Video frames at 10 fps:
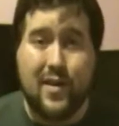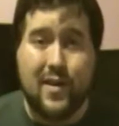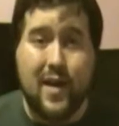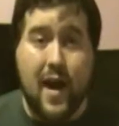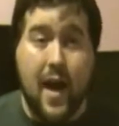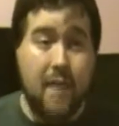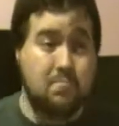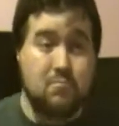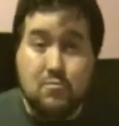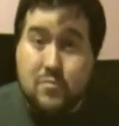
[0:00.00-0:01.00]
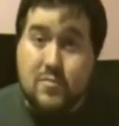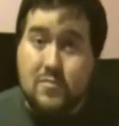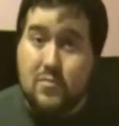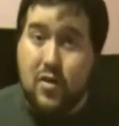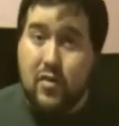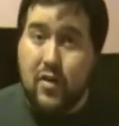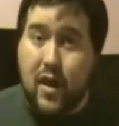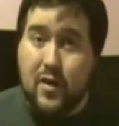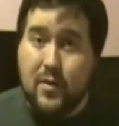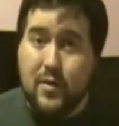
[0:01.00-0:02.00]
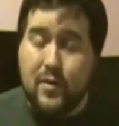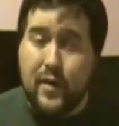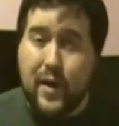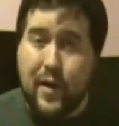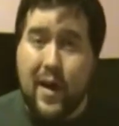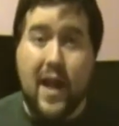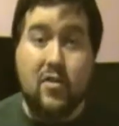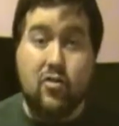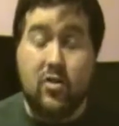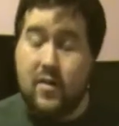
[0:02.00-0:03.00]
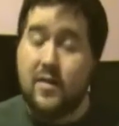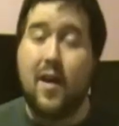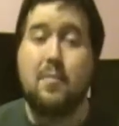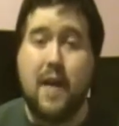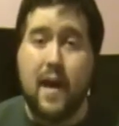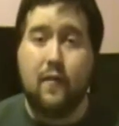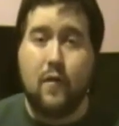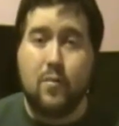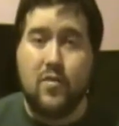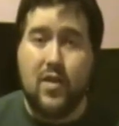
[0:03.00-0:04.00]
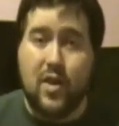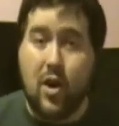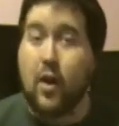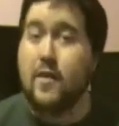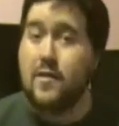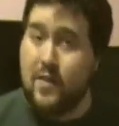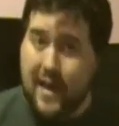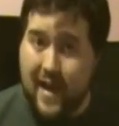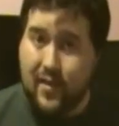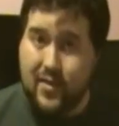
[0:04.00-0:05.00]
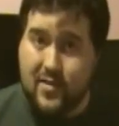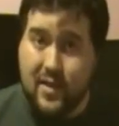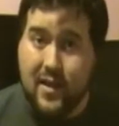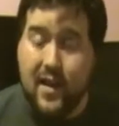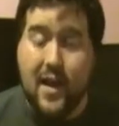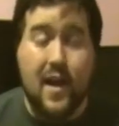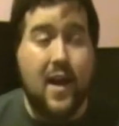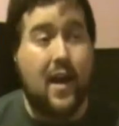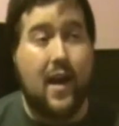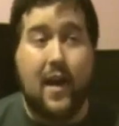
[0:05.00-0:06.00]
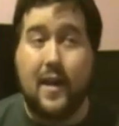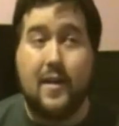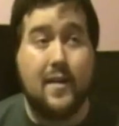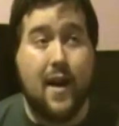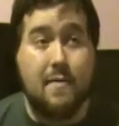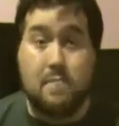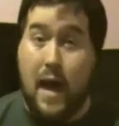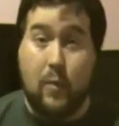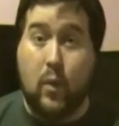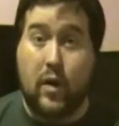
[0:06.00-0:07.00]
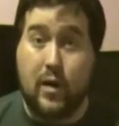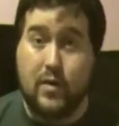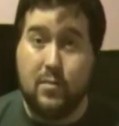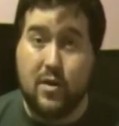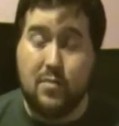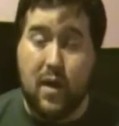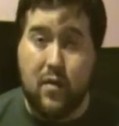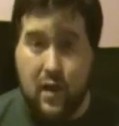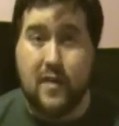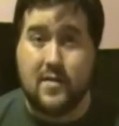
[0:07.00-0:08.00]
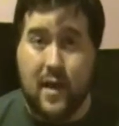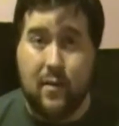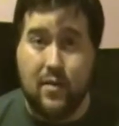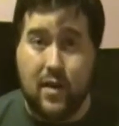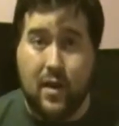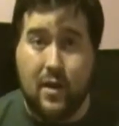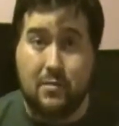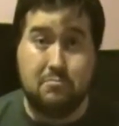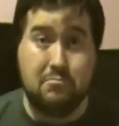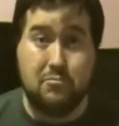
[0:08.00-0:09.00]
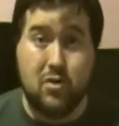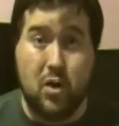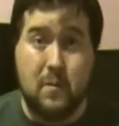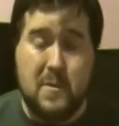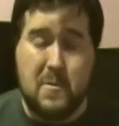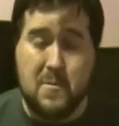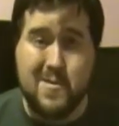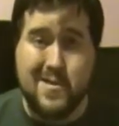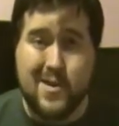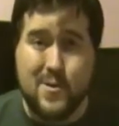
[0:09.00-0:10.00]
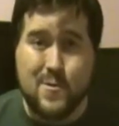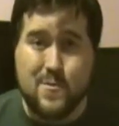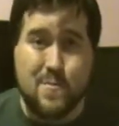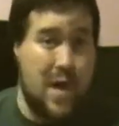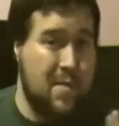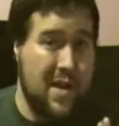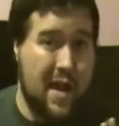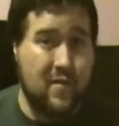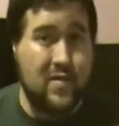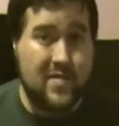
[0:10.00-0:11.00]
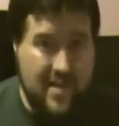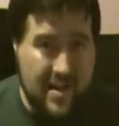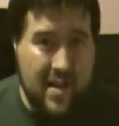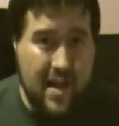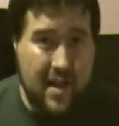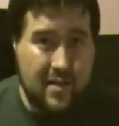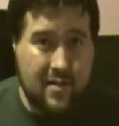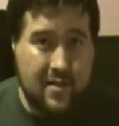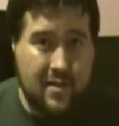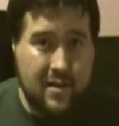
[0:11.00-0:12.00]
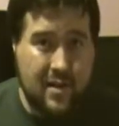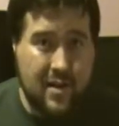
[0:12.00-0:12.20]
here. Just thought I'd do a little video here. I just got back from seeing Guardians of the Galaxy, and I wanted to put my thoughts out to all of you who maybe haven't seen it yet,